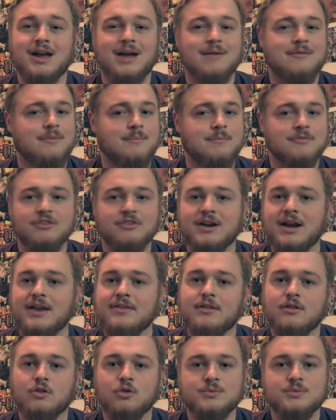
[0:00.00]
I'm
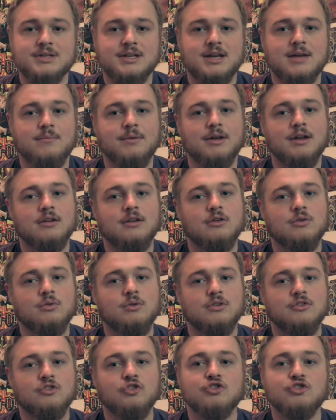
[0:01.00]
forgetting the loops again, but you
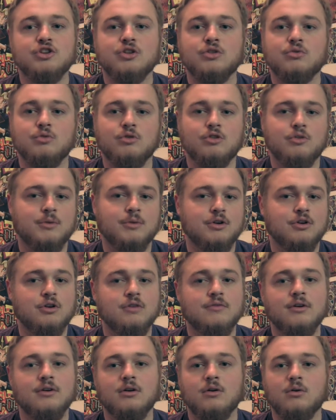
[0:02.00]
can search it through either
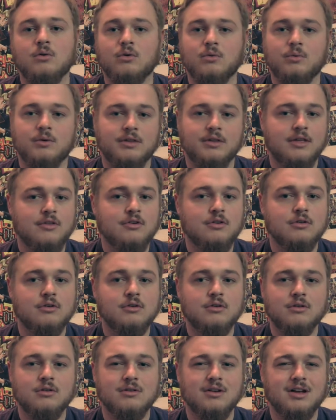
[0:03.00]
Minerva or one of the
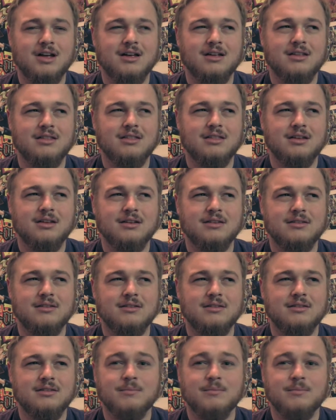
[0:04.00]
other... I think it's